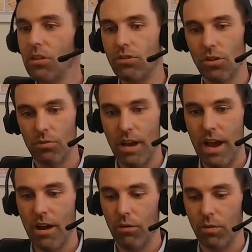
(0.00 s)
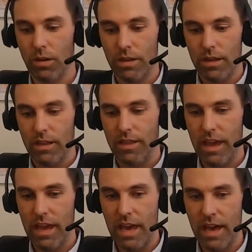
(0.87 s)
So now
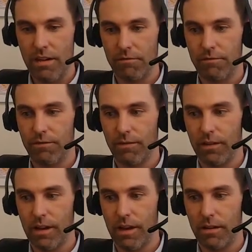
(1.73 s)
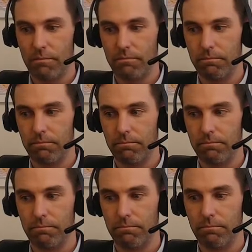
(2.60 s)
they have
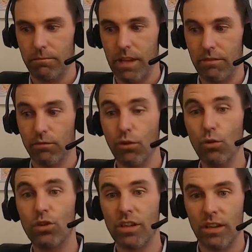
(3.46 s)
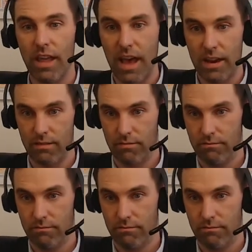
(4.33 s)
they have loosened that